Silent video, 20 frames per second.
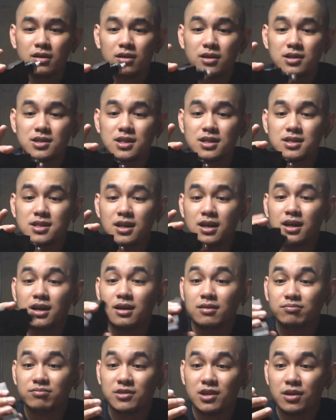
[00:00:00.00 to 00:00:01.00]
this is
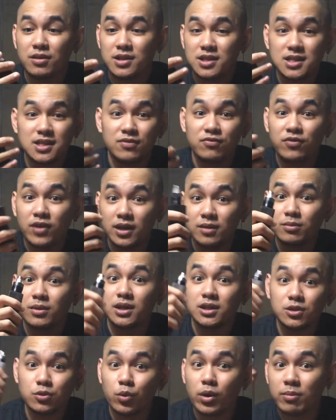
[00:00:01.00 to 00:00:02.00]
this is a fun
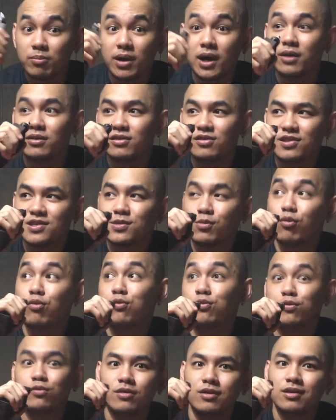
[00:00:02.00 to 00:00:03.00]
mod to whip out and just,
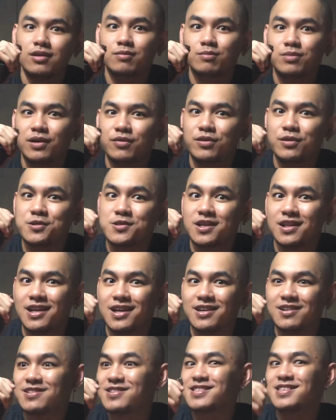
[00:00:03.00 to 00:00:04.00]
puff those
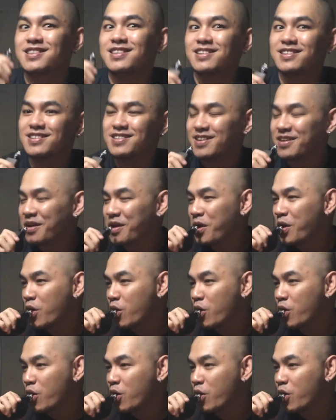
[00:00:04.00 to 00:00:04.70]
clouds, like.